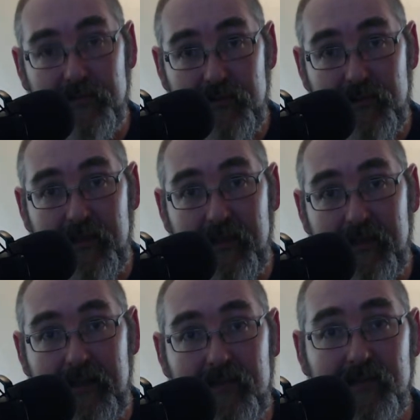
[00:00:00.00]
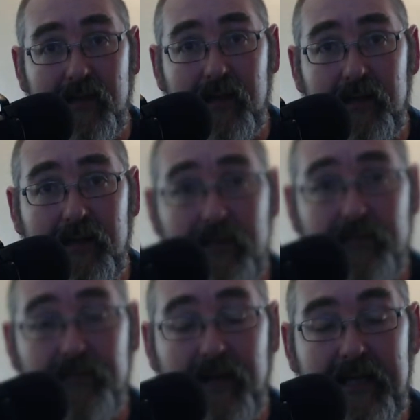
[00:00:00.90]
as you get these
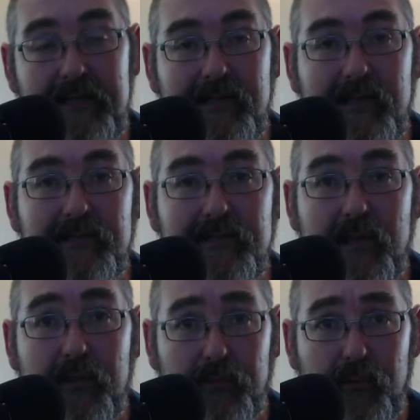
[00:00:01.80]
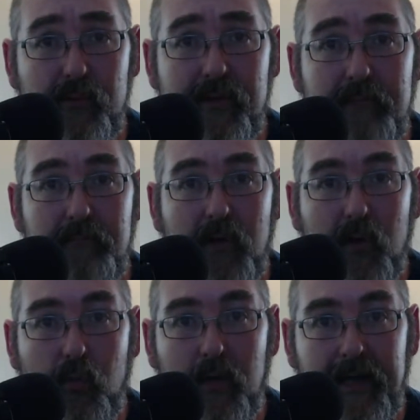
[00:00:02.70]
antennas, throw them
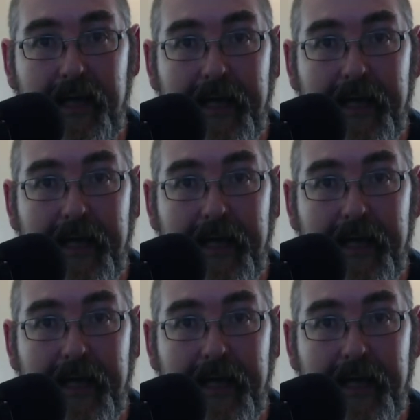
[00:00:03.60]
away.